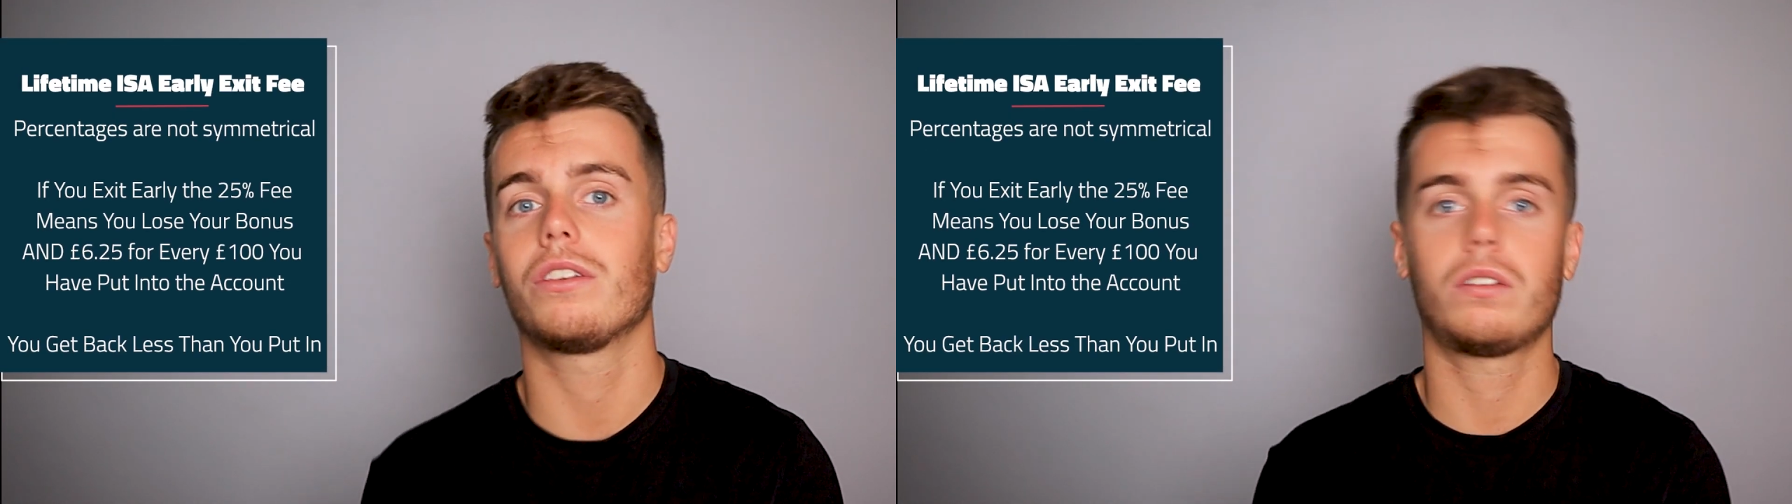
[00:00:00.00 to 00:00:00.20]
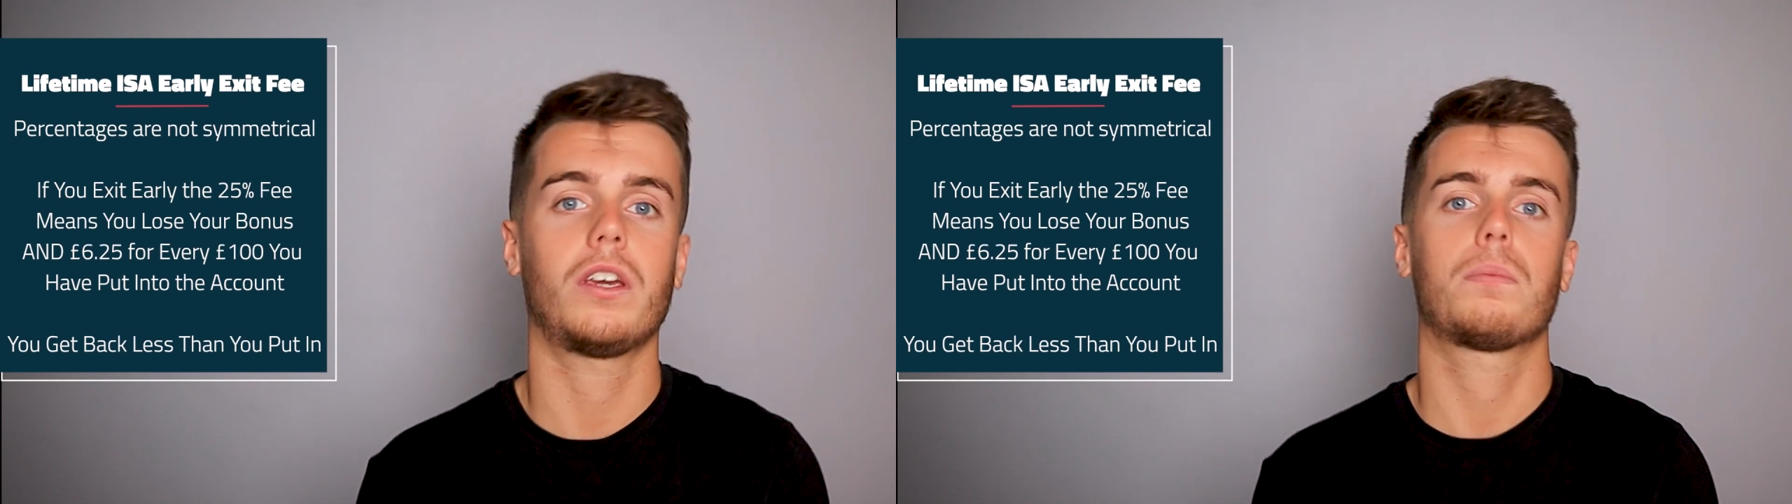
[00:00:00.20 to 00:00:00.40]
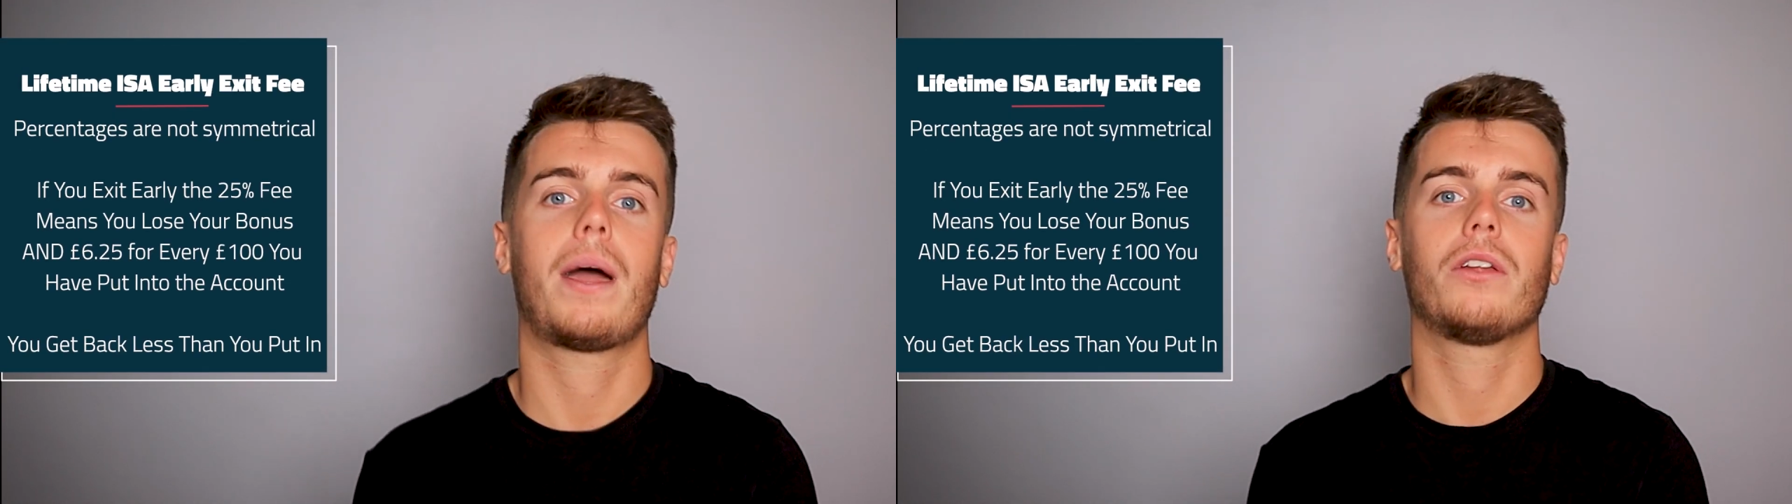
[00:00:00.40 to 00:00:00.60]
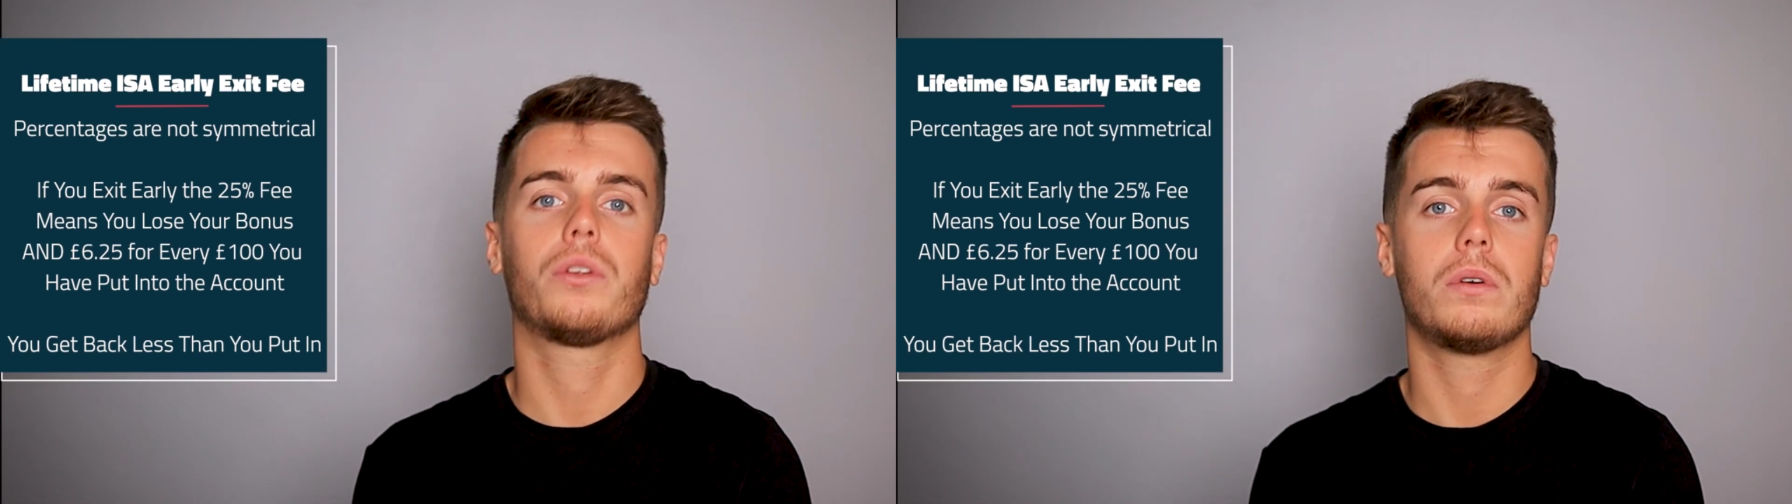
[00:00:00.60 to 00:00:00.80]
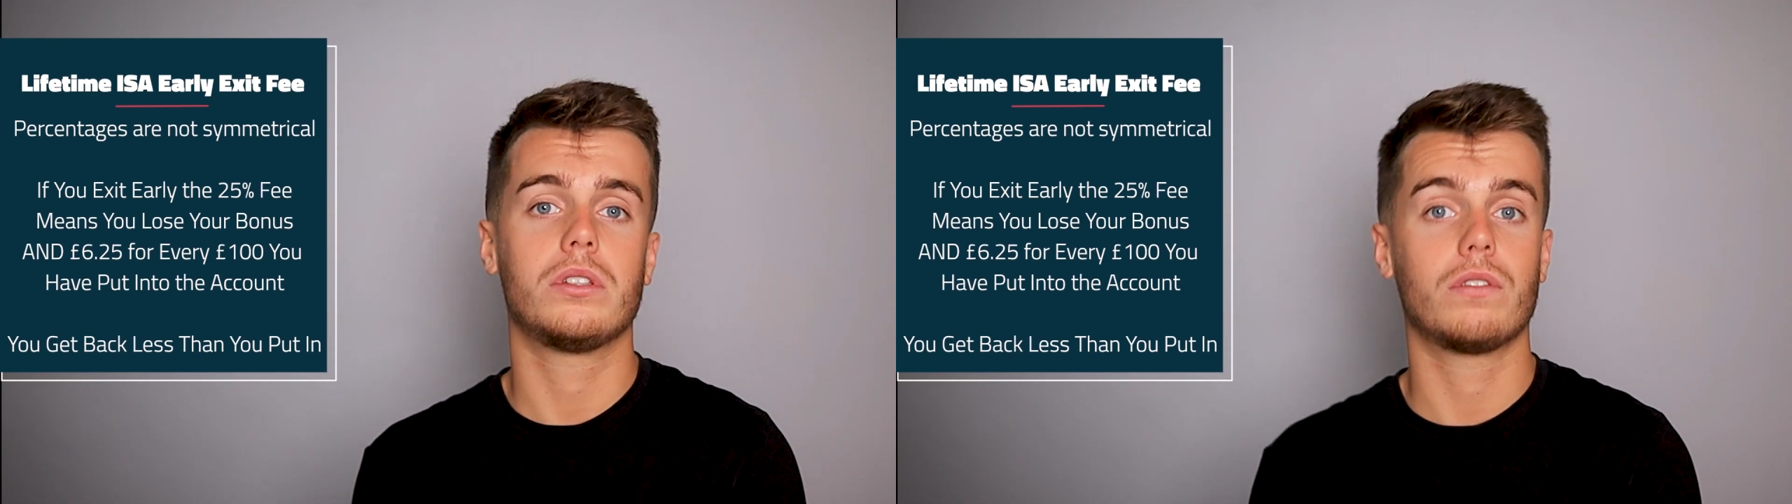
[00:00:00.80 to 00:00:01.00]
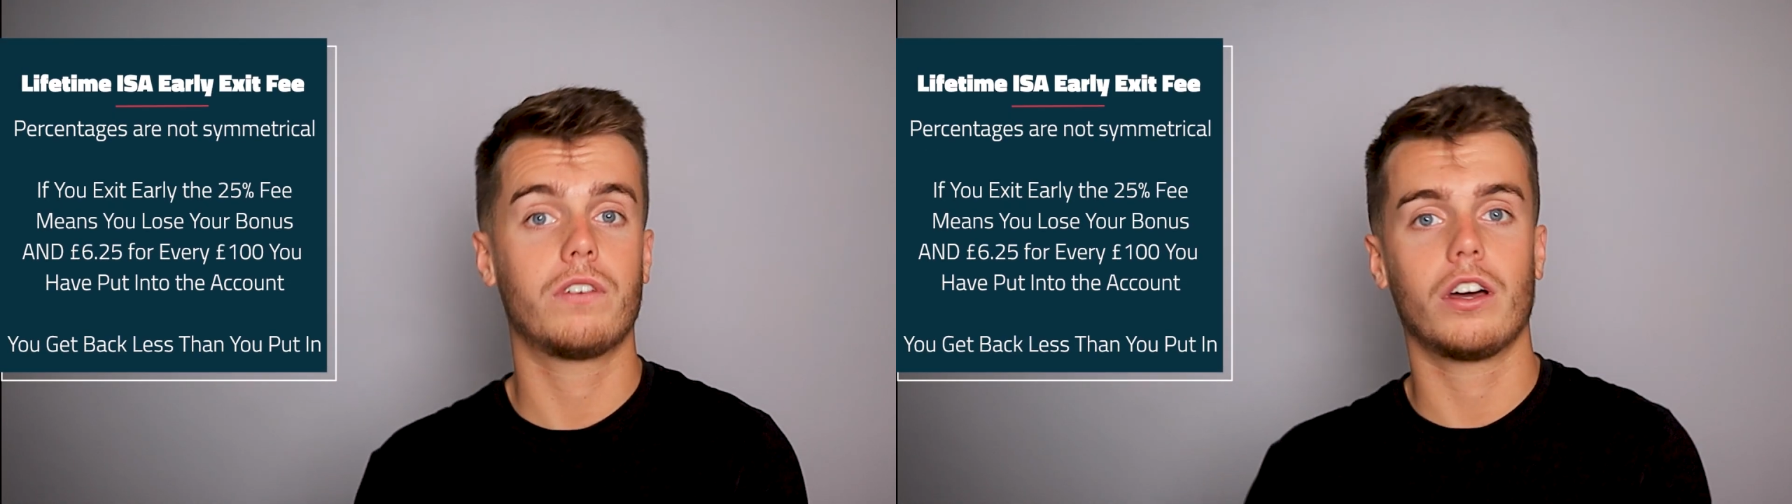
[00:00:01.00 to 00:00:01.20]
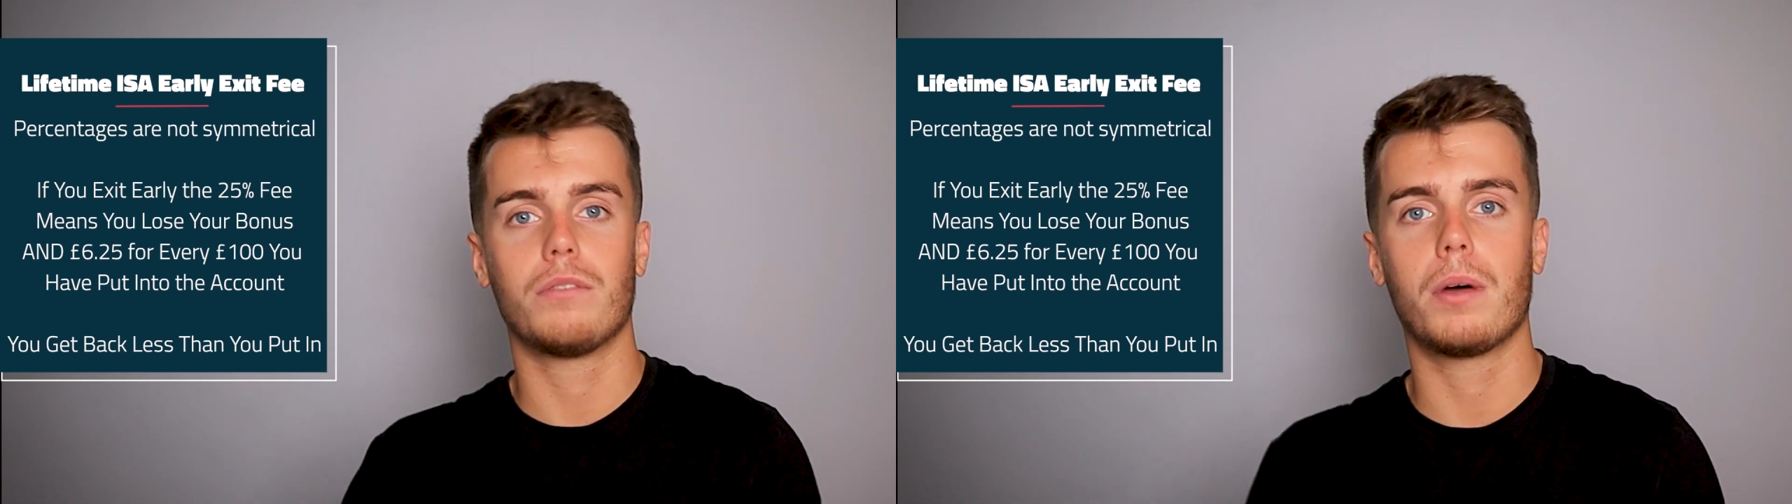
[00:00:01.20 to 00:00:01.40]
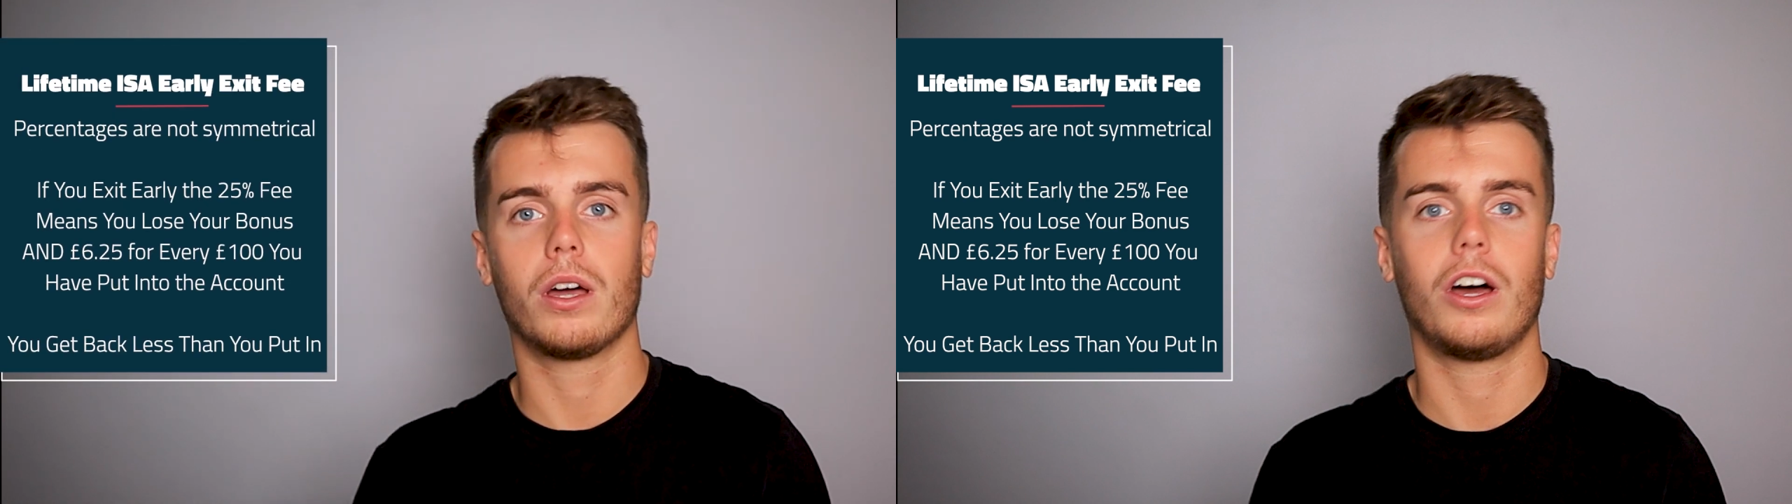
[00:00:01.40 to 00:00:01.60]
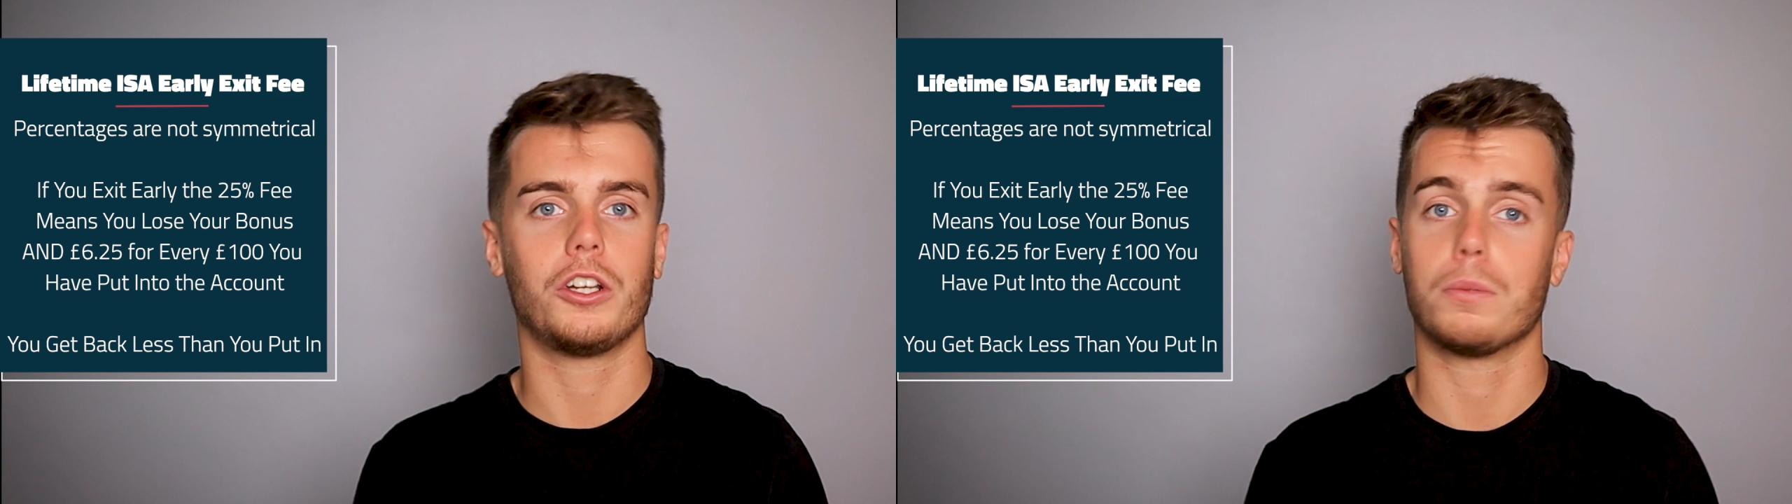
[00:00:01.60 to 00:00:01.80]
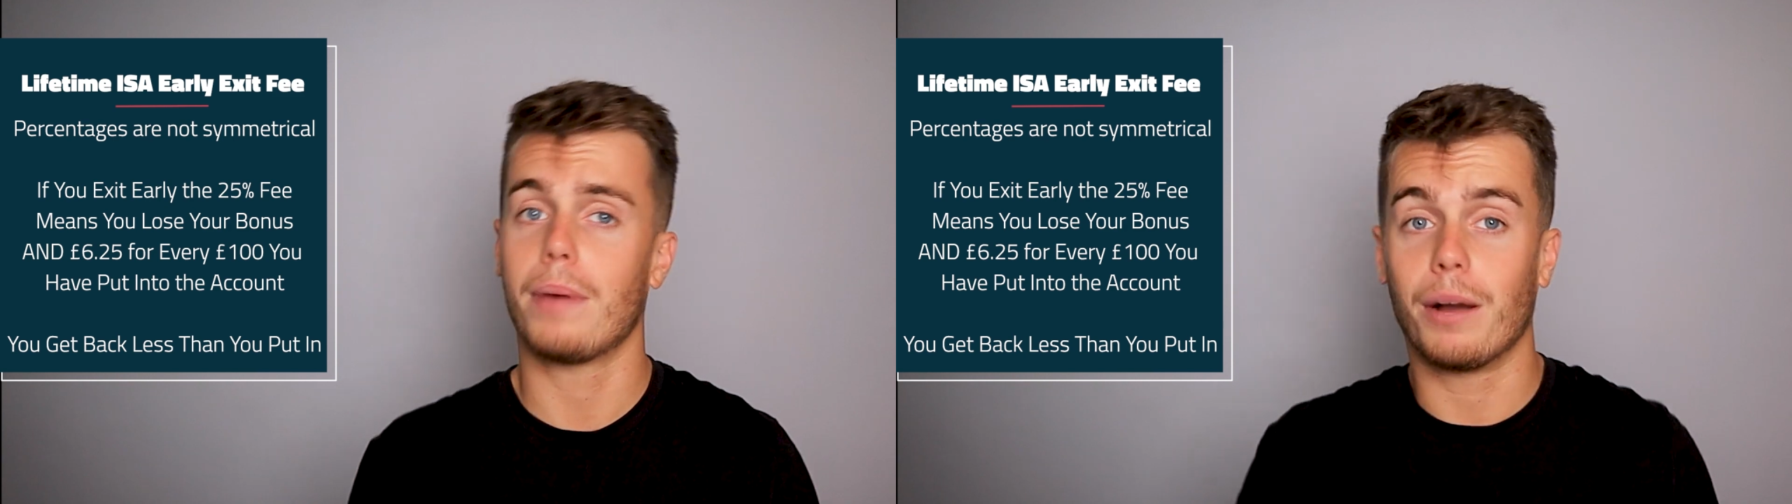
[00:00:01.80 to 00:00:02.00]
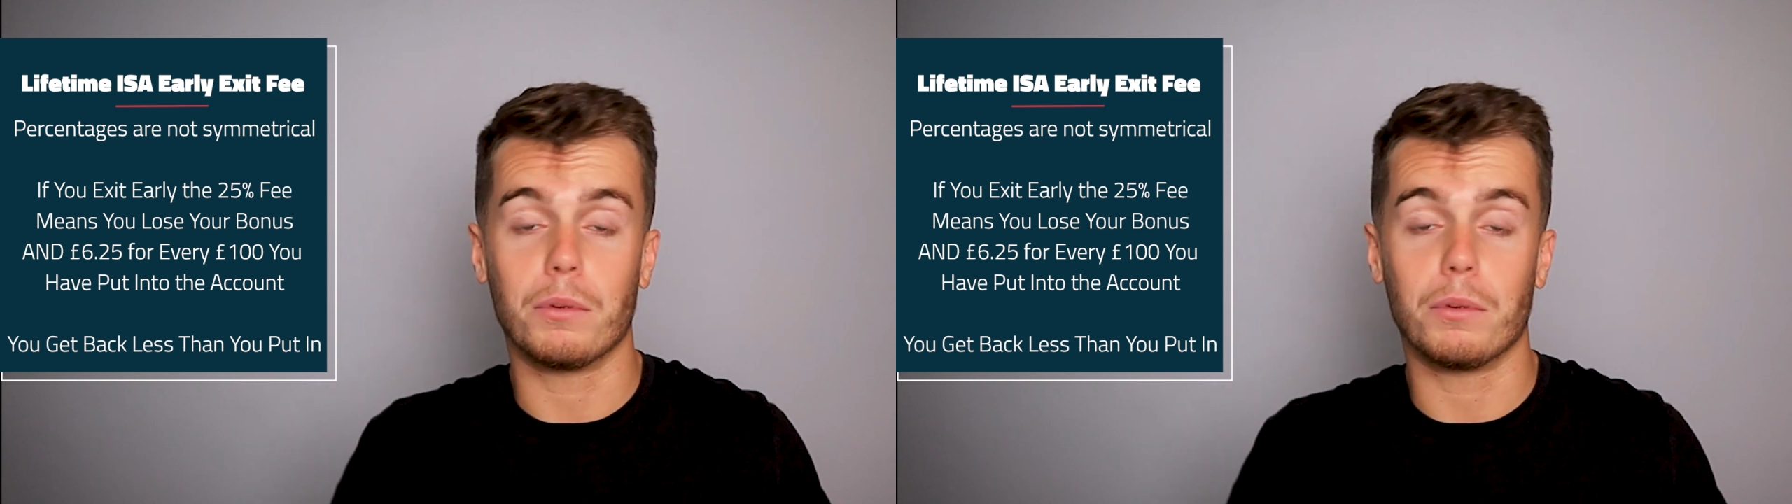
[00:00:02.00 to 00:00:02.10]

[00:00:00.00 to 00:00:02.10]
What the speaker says: £6.25 per £100,